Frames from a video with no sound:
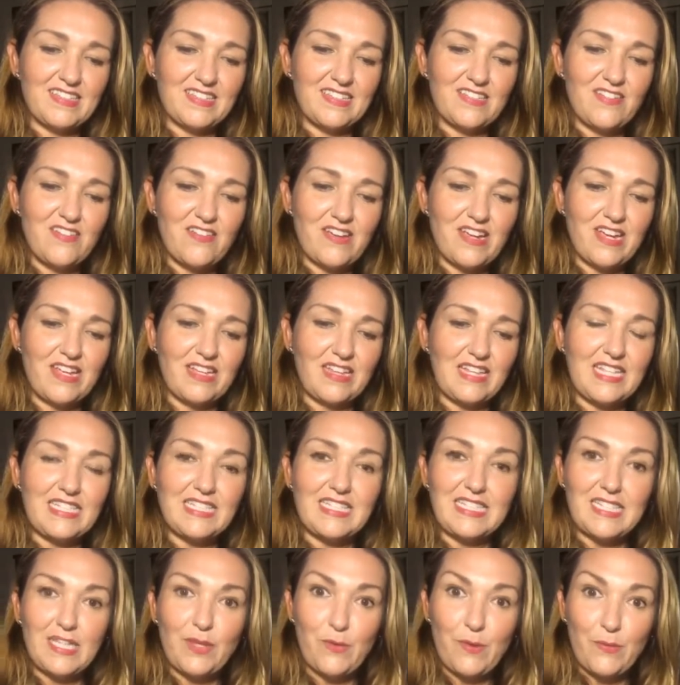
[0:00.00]
Okay, let's
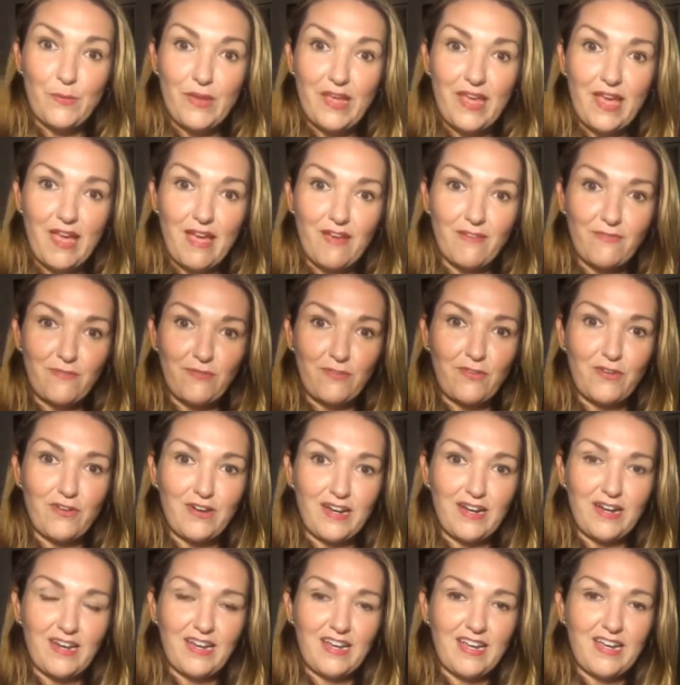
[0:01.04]
see what we have
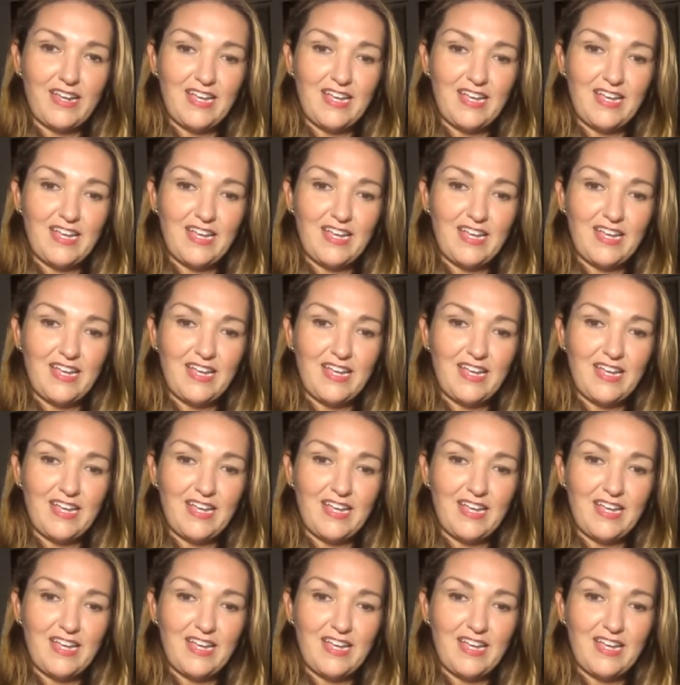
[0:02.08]
for